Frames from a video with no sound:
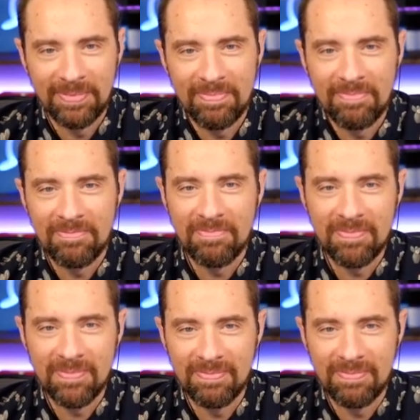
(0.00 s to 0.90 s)

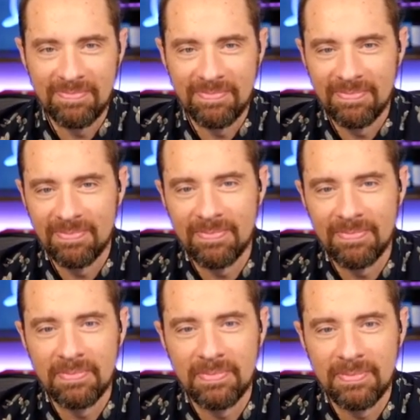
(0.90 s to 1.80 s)

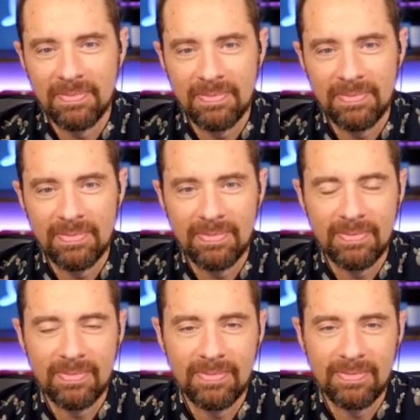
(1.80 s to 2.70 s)

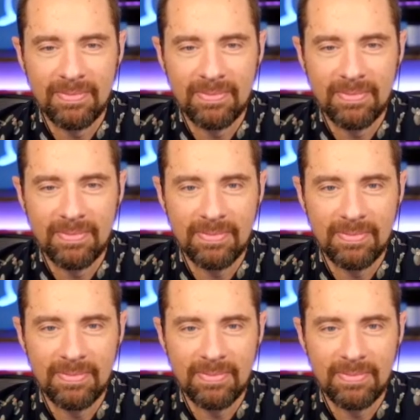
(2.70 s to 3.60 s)

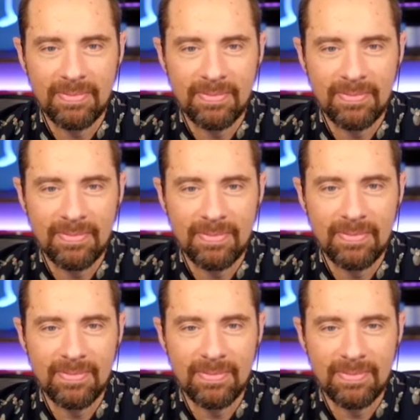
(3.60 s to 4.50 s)

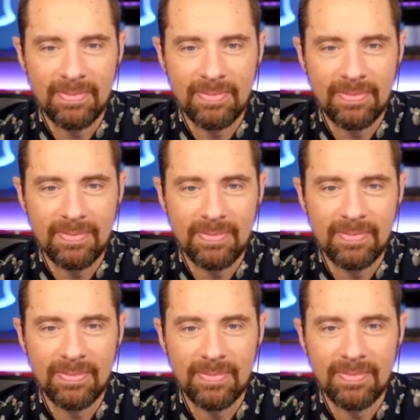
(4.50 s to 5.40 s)

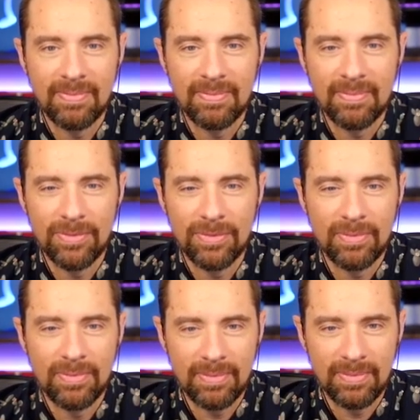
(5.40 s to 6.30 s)

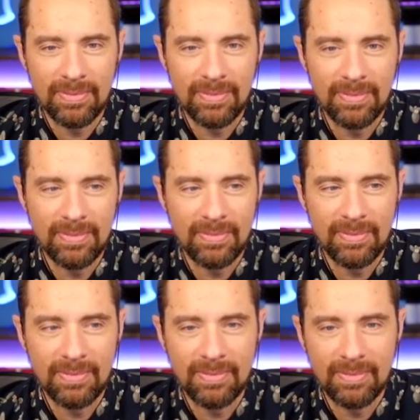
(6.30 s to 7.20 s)

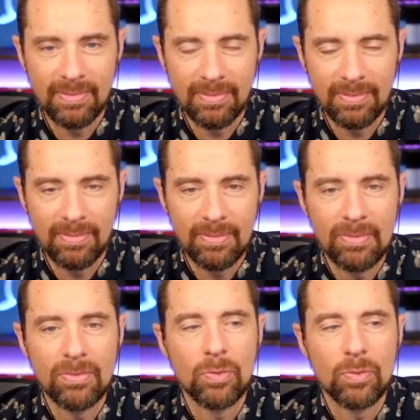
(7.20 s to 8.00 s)
No words are spoken by the person on screen.